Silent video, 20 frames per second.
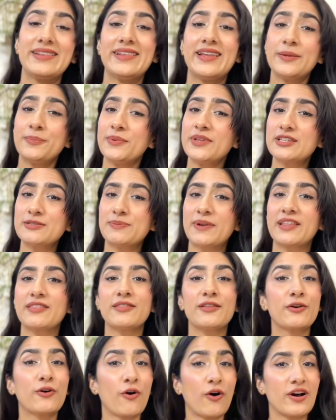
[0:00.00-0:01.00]
Let me
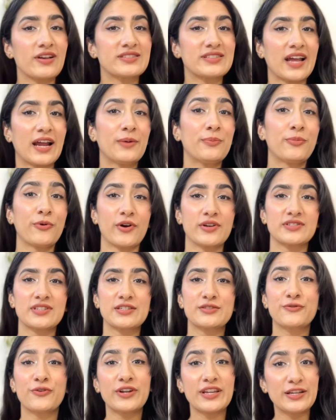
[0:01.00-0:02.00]
explain the cost and
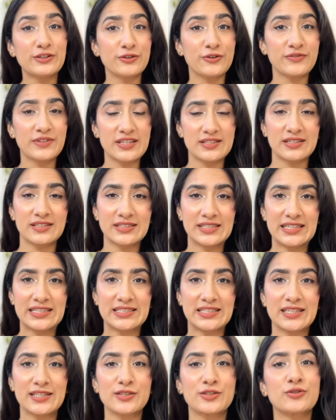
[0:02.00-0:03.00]
process for each of these in
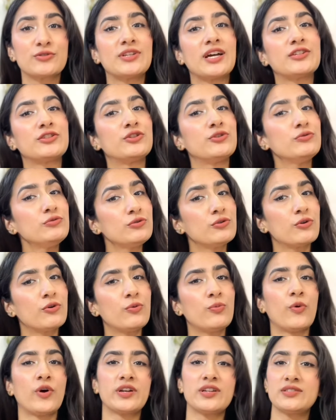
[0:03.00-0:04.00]
detail so that you know
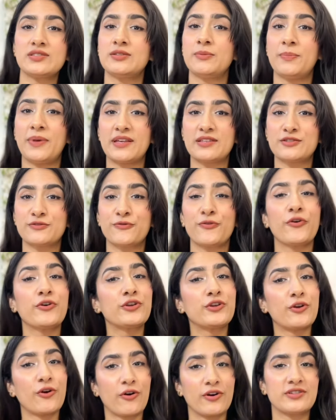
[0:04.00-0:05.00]
what is the best for
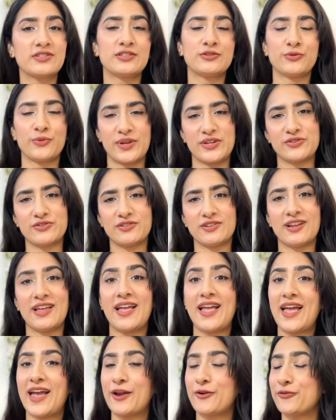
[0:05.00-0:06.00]
your situation.
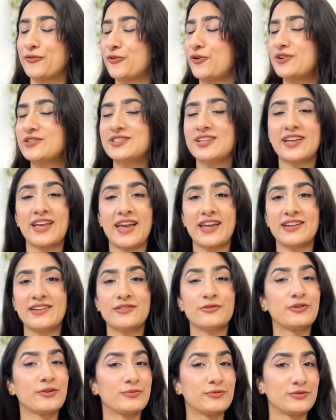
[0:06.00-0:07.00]
And of course,
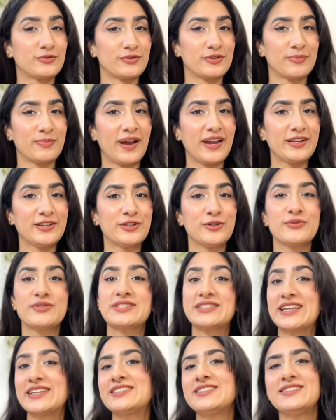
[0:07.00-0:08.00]
again, to remind you,
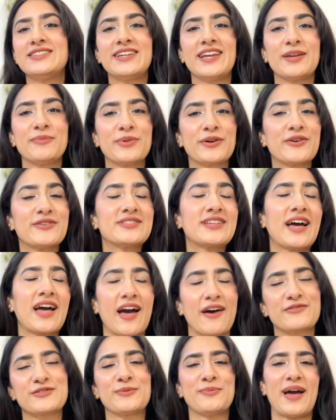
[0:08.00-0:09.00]
stay till the end because I
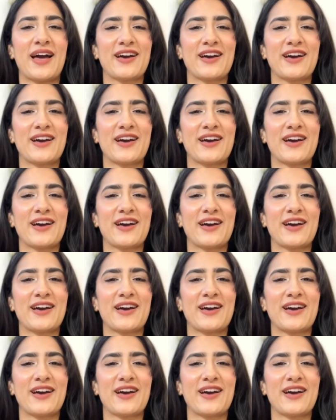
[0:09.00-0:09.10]
have some